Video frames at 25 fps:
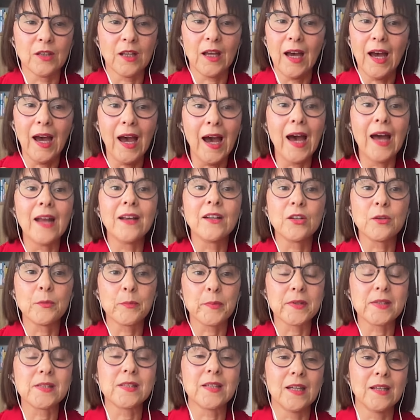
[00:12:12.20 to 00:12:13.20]

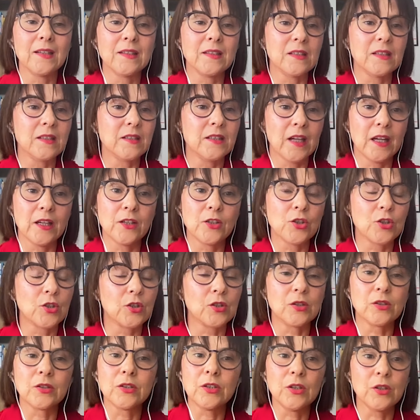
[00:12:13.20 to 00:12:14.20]
100%
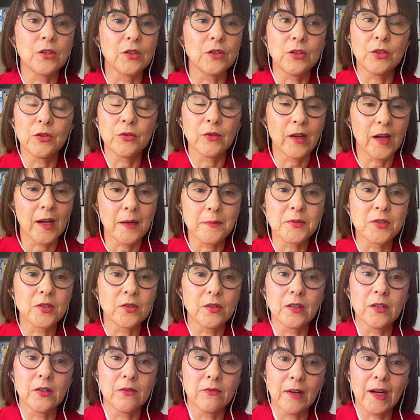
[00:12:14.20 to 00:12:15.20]
intentional. You're
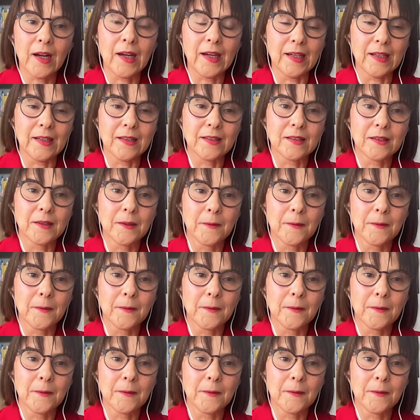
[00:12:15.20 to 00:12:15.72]
absolutely right.